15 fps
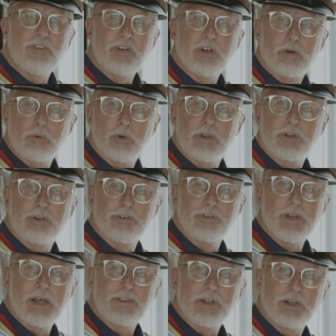here where there's
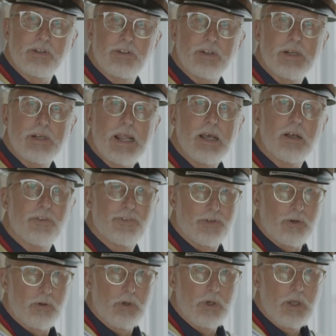nothing to nail to?
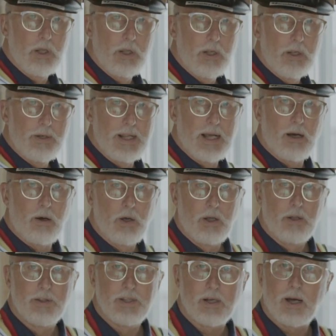Now,
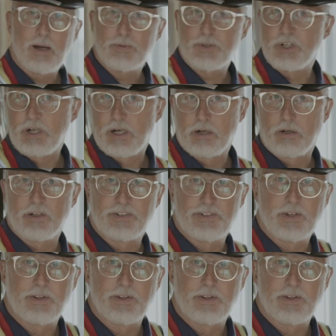the option here is to